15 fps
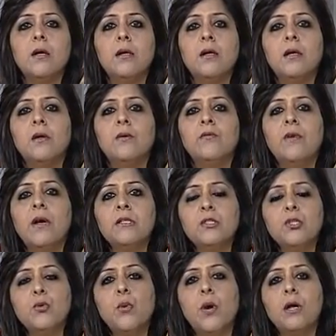uh,
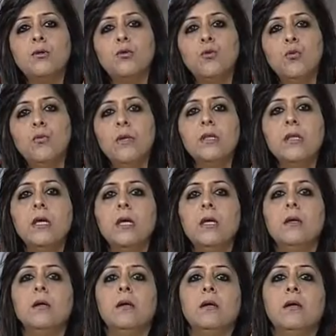once you are through with
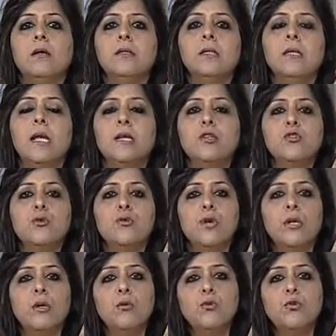the uh, selection
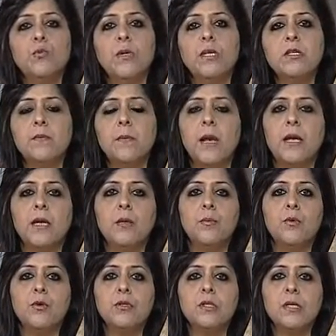recruitment planning
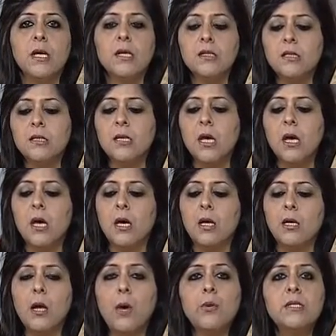process,
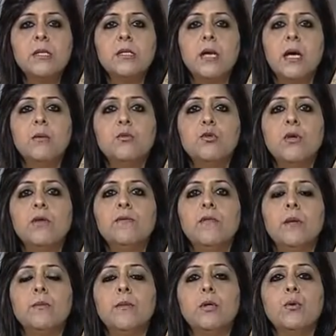now is the time to give
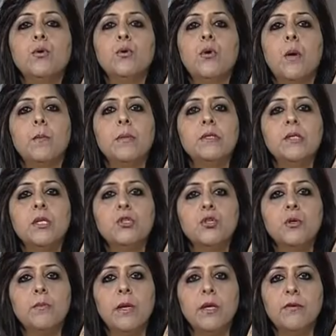them the good
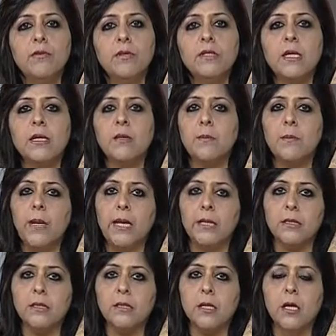compensation benefits and the
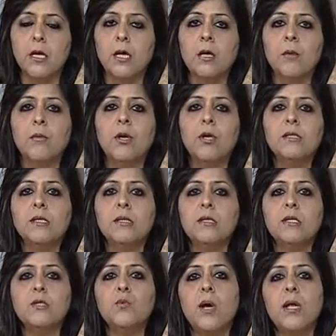plans because this
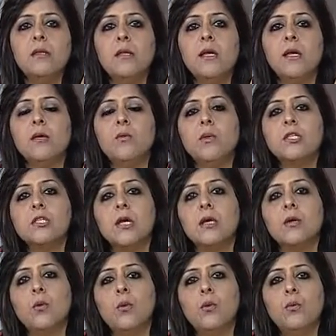is one thing which
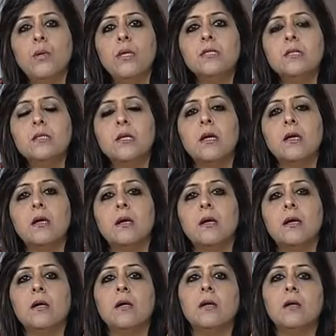can always uh,
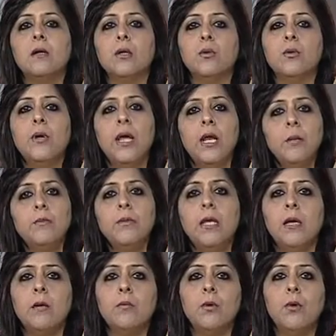you know help
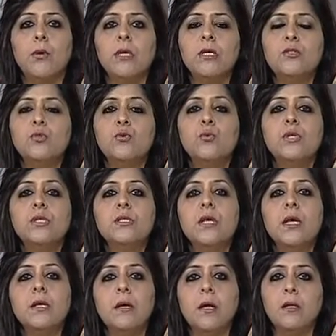the employees to
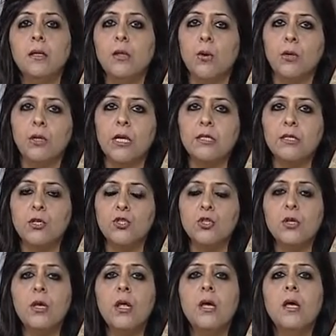retain in the
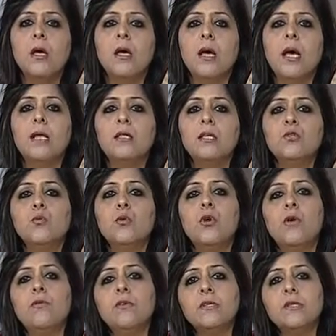organization and this would
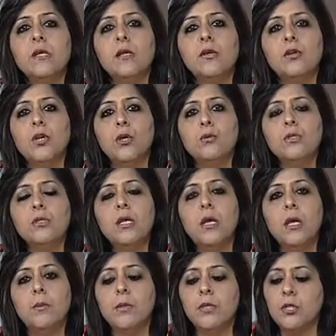obviously reduce the
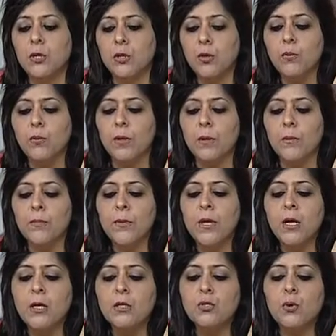labor turnover
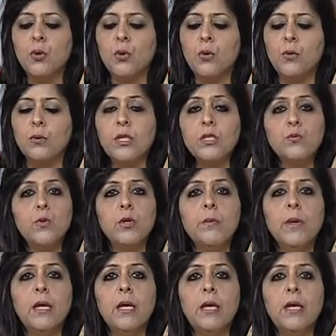so this
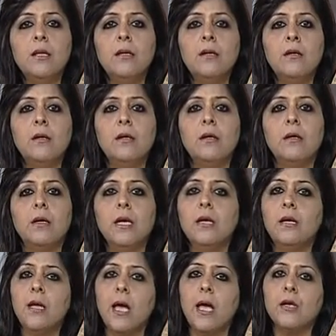would be either uh,
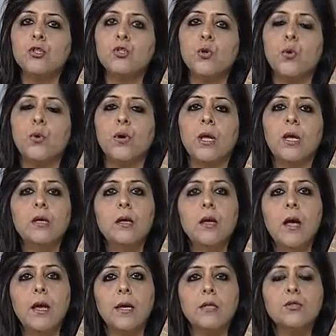in cash or in
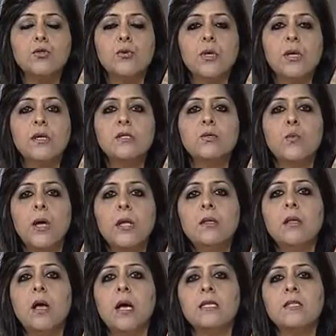kind. So there is
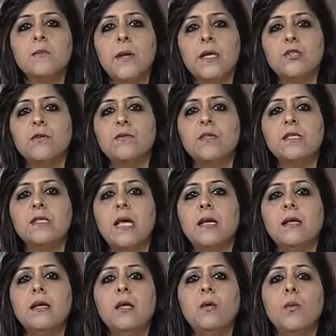one aspect of the
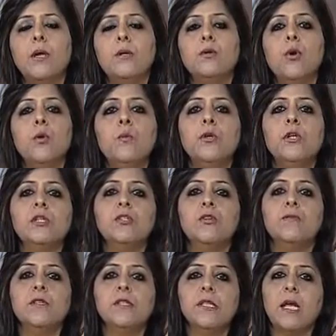salary, one component
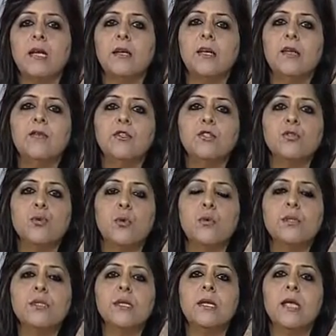of the salary which is
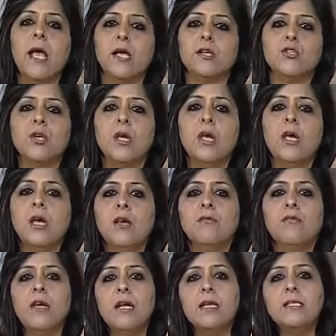always in cash,
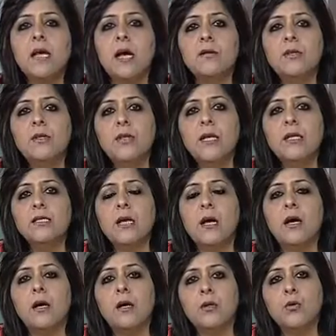whereas other things
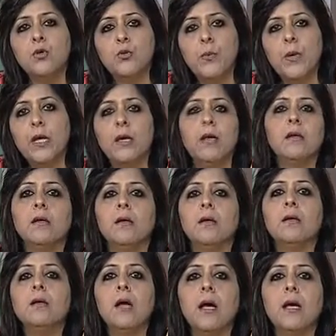uh, could be in
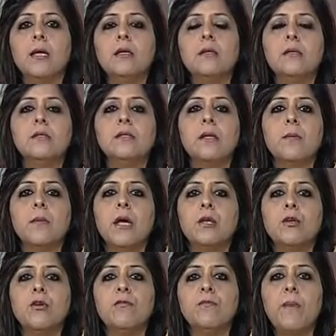uh, kind, some
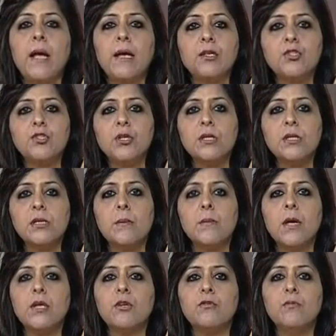kind of packages, some
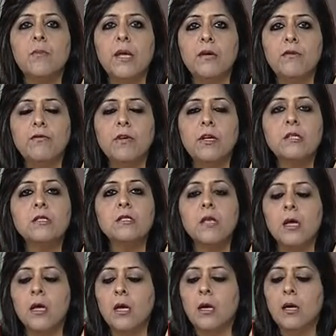kind of benefits,
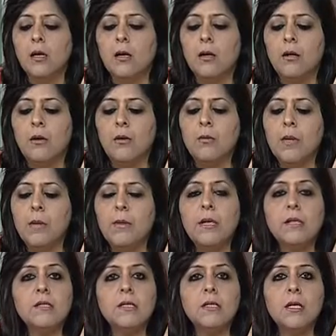uh, maybe
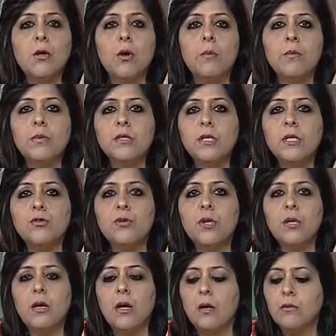a city compensatory
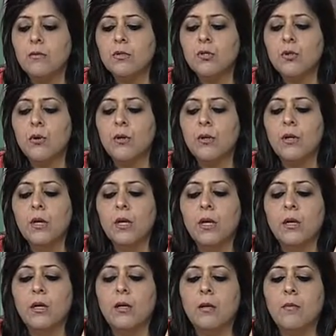allowance or
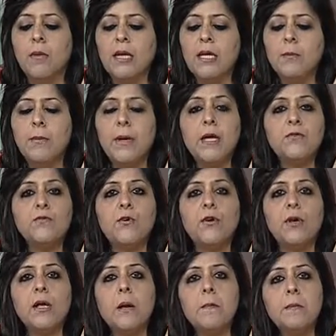uh, money paid for
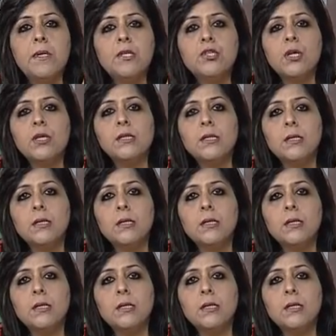accomplishing